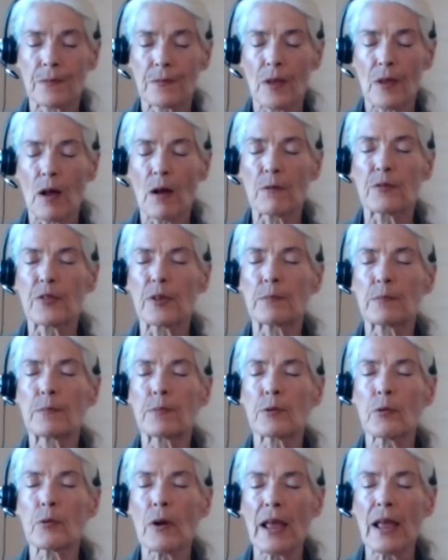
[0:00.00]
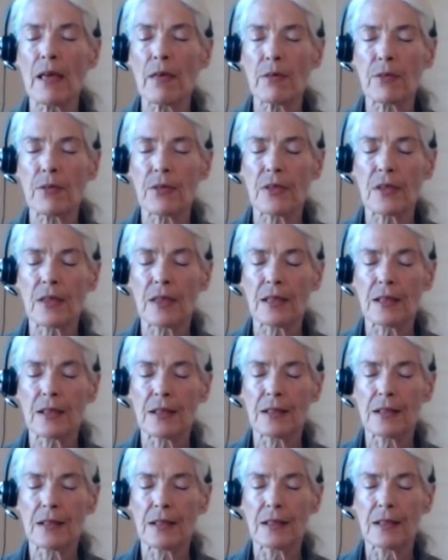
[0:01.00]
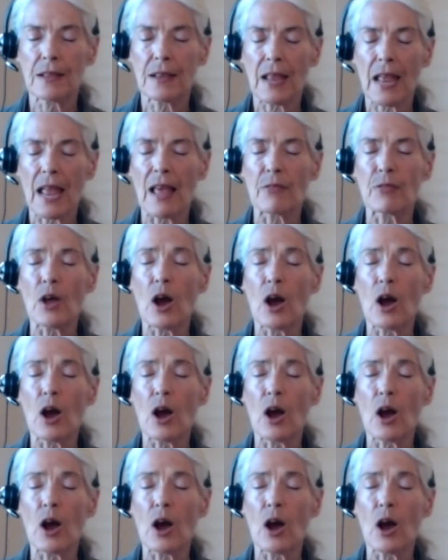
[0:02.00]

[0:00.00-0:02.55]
of the breath and the